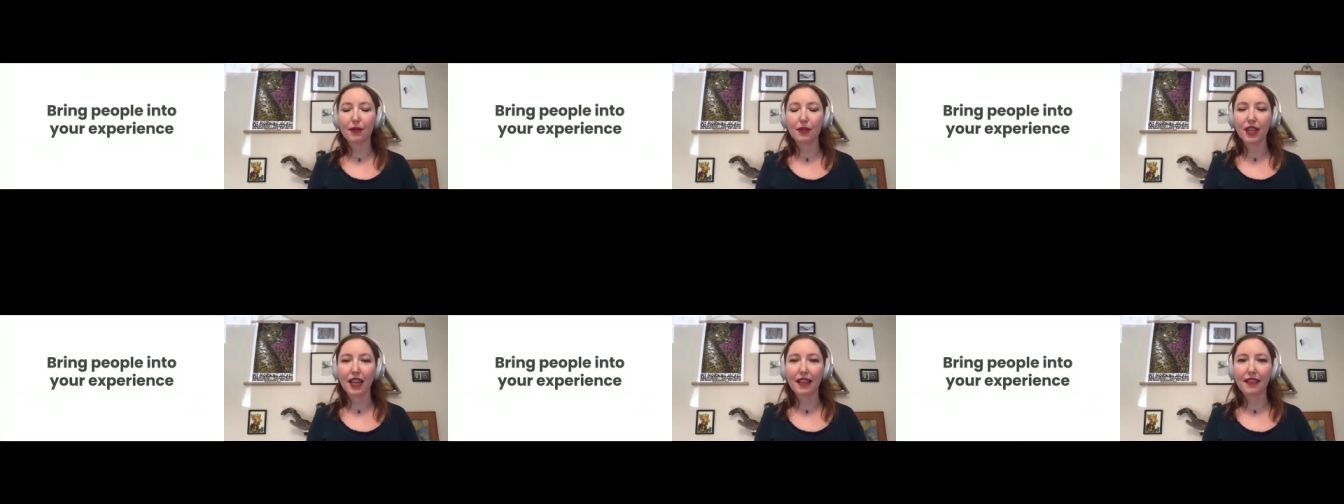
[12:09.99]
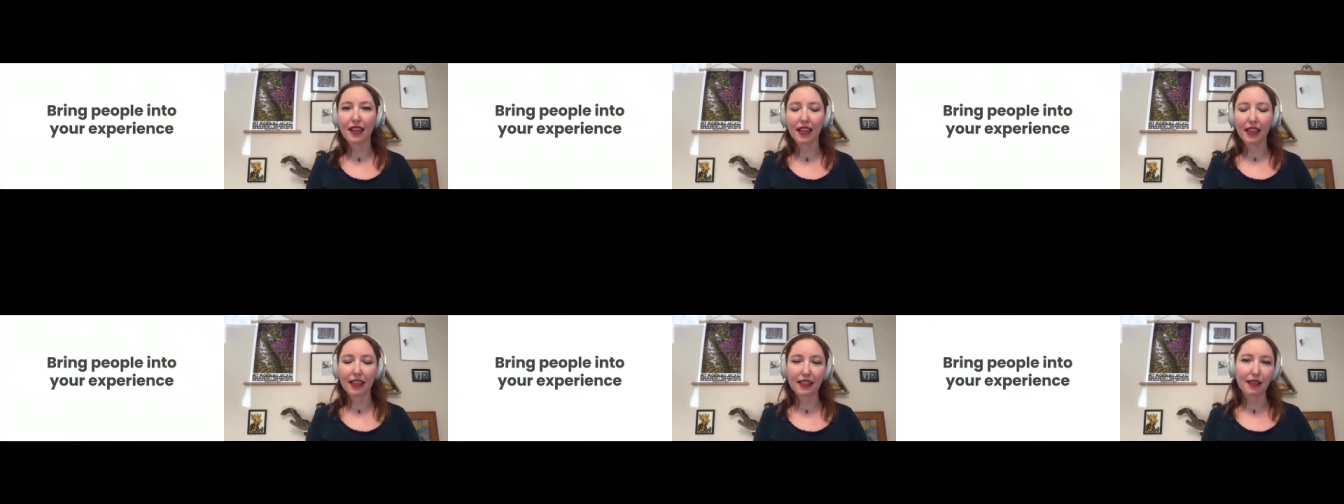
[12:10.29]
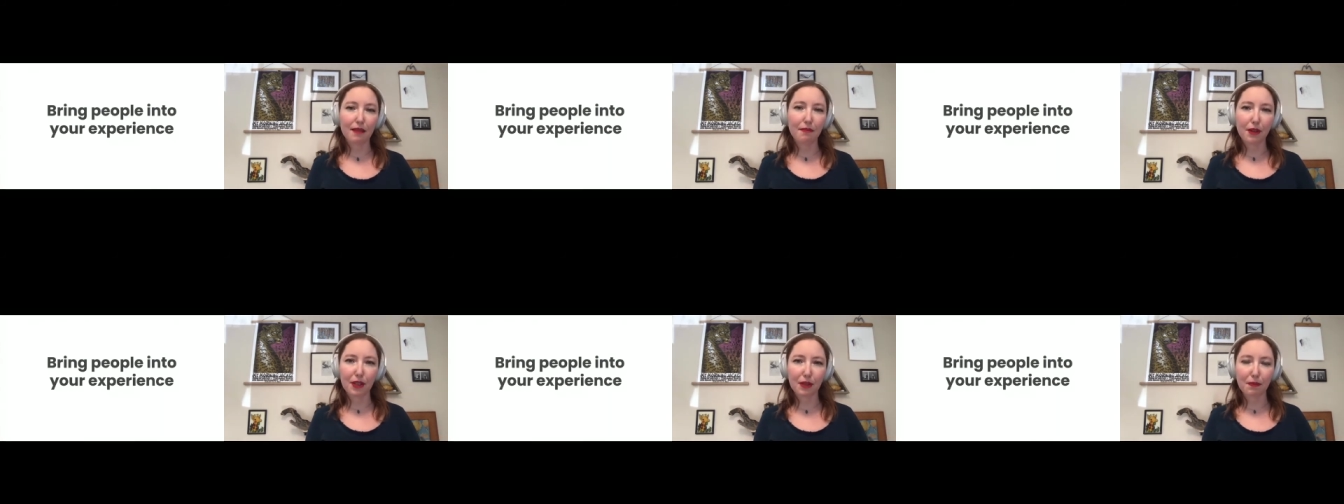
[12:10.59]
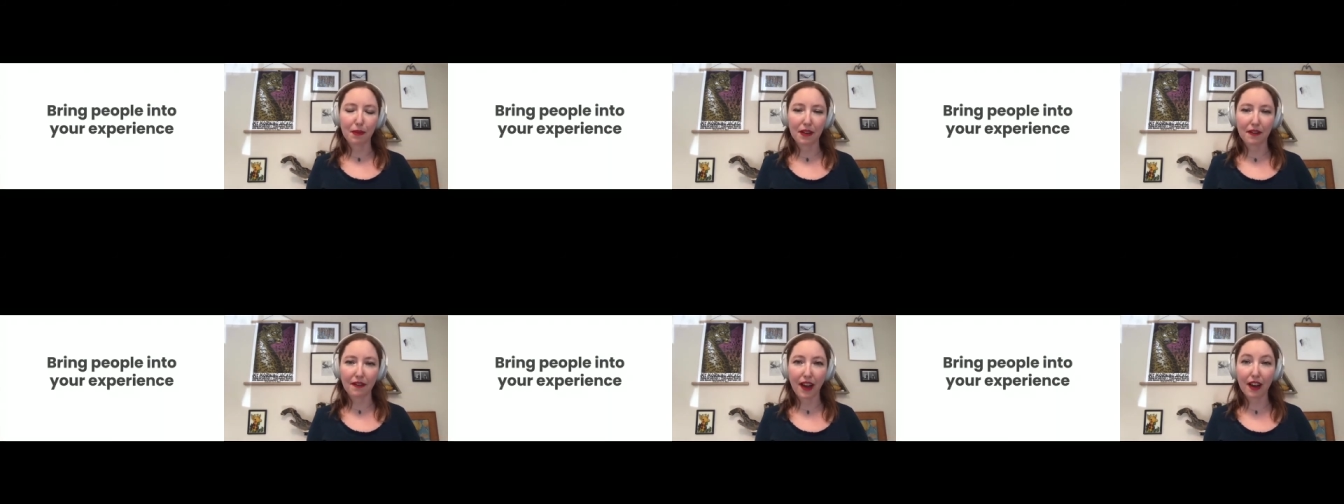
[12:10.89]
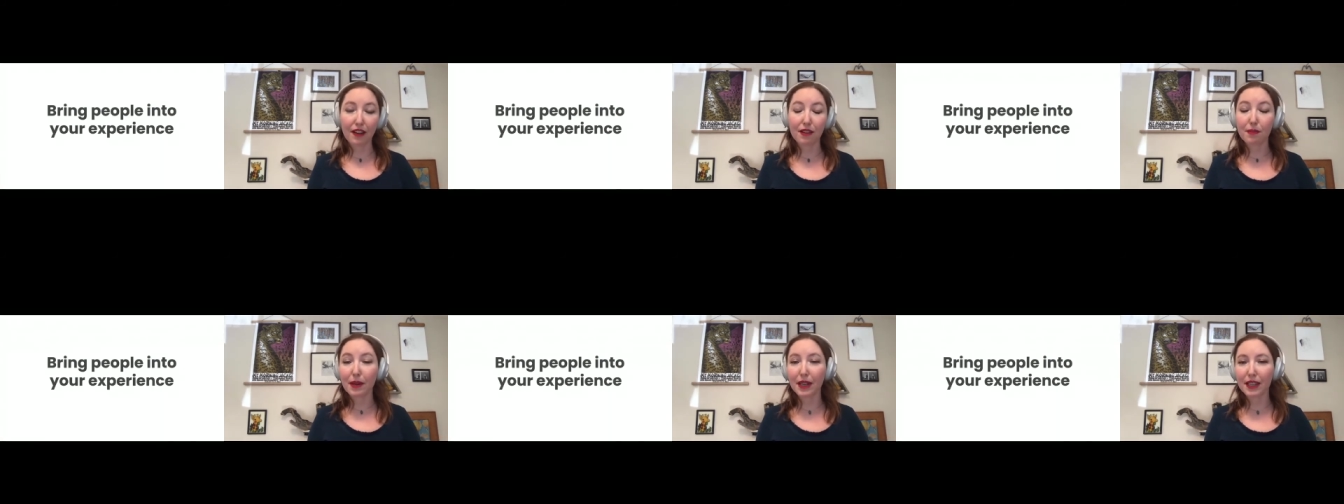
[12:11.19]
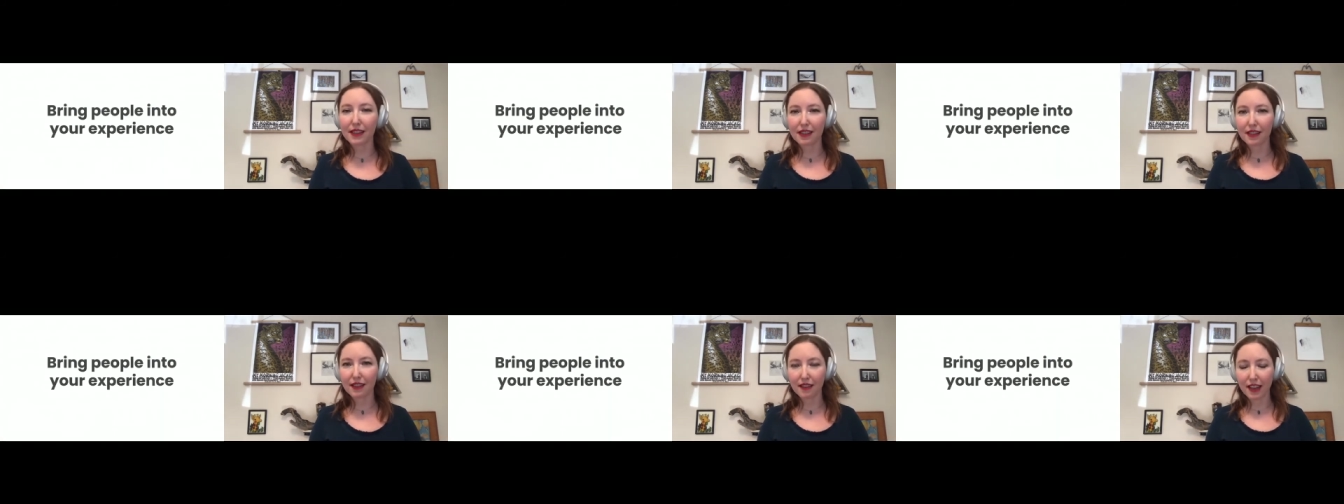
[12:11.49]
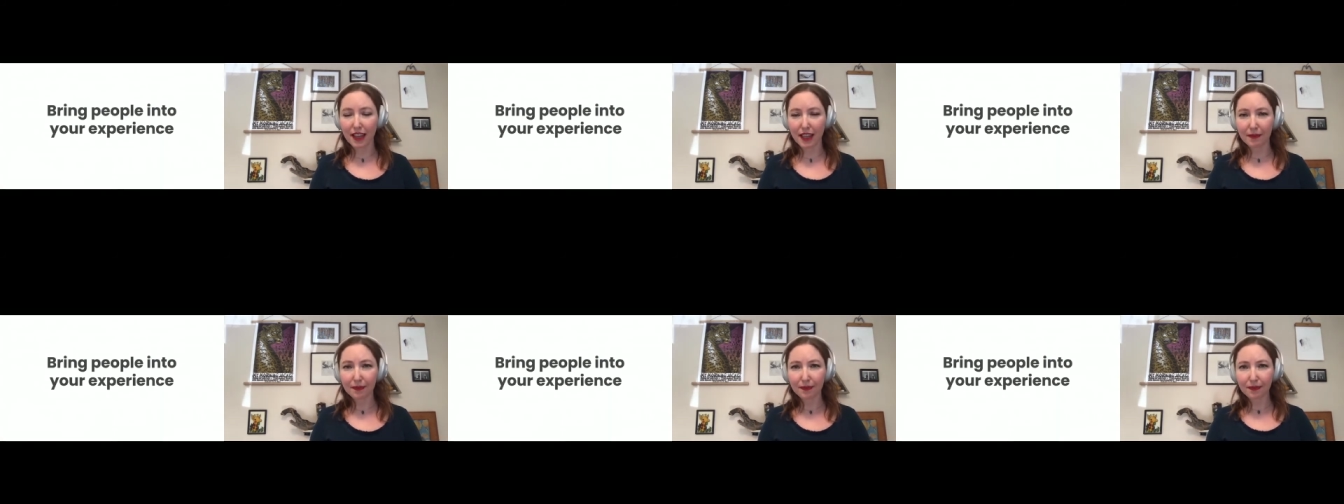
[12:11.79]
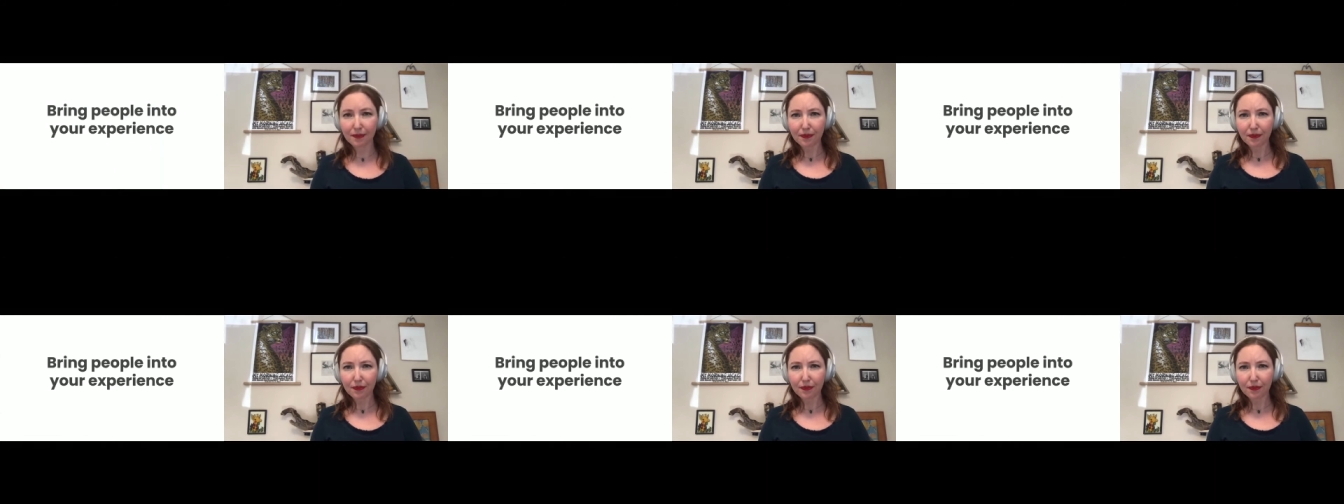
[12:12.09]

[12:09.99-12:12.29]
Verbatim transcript: which I think is the most profound personally,